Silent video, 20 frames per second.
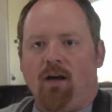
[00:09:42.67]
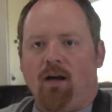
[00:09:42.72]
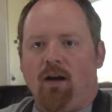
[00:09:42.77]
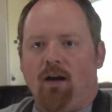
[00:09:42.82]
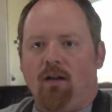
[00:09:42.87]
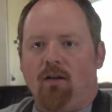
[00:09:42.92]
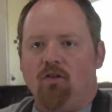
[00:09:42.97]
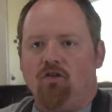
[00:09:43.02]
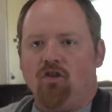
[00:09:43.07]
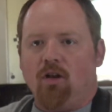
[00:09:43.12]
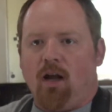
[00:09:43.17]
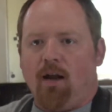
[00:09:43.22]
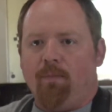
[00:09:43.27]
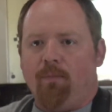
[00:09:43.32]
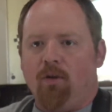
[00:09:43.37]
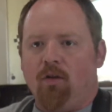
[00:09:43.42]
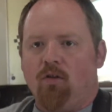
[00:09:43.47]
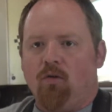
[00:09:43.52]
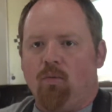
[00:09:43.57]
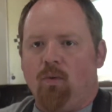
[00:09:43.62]
on in the
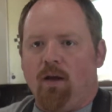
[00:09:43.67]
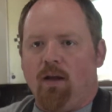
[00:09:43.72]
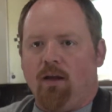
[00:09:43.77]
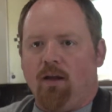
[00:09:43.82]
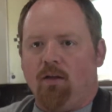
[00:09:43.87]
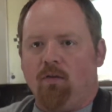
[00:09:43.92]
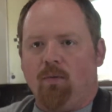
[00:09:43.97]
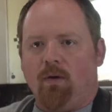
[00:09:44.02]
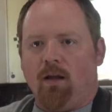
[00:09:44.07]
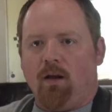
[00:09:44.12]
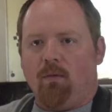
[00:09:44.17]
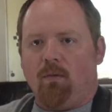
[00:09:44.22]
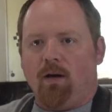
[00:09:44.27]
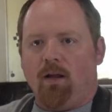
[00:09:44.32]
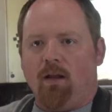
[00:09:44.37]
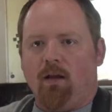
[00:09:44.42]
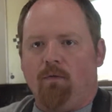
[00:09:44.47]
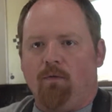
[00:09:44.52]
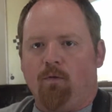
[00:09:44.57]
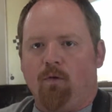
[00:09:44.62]
shop this week as we get
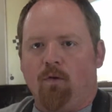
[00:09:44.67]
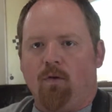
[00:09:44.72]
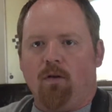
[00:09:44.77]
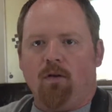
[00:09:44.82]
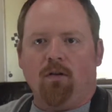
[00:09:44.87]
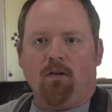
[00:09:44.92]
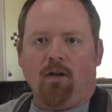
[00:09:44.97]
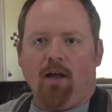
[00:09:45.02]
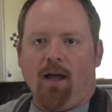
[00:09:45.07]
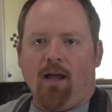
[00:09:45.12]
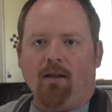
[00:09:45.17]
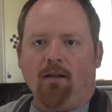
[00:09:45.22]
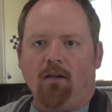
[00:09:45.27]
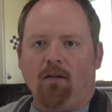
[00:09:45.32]
ready for the Land